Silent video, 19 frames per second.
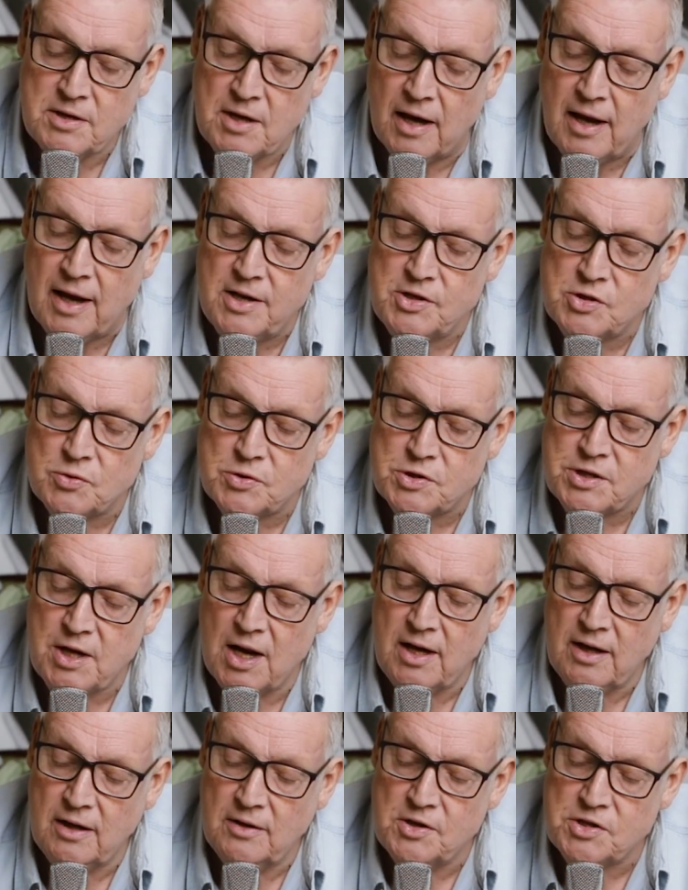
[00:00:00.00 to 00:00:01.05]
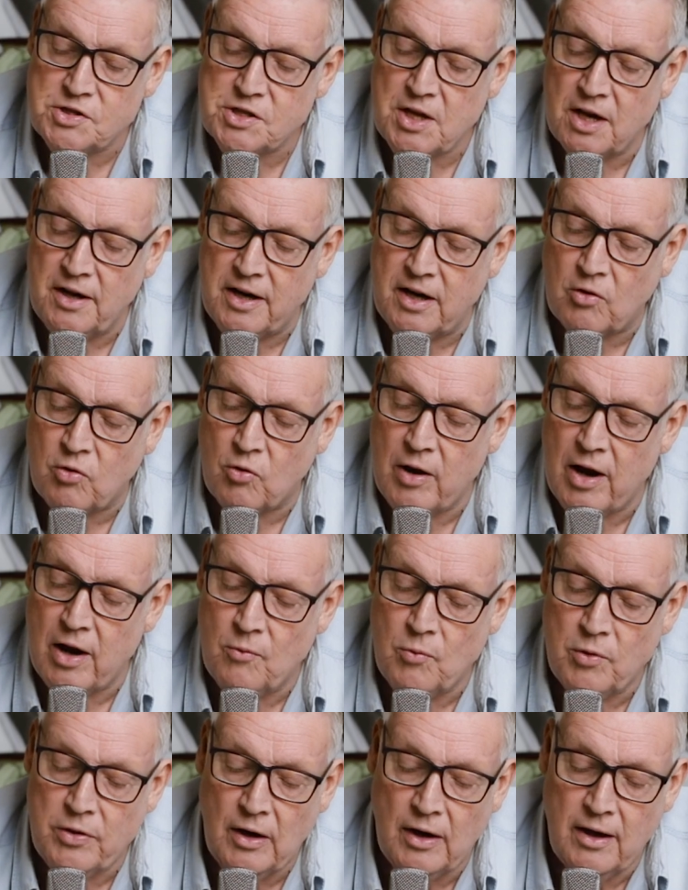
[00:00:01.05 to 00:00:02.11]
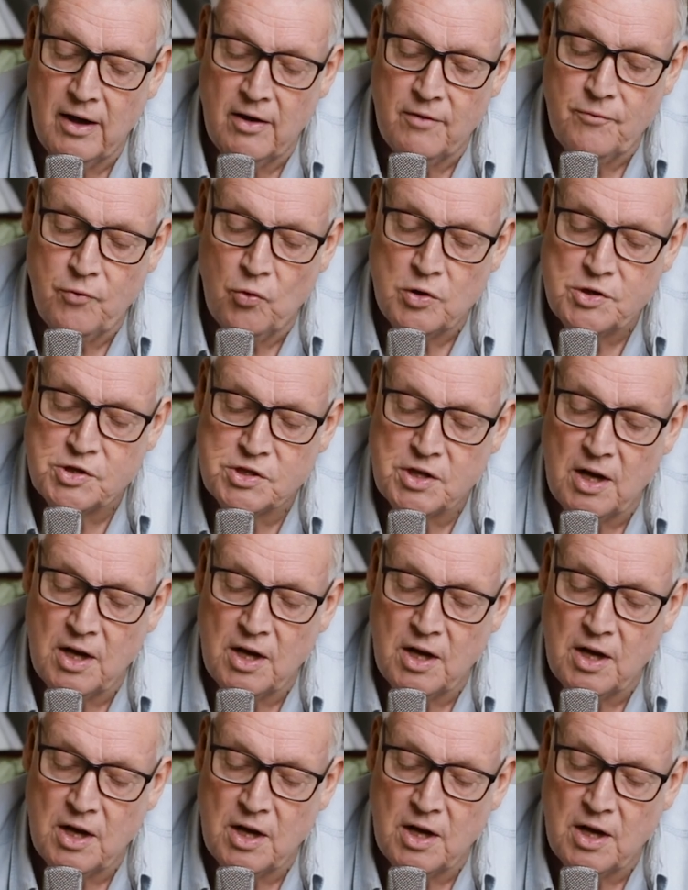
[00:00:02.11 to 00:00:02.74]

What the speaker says: An angel standing in the sun, and he cried with a loud voice,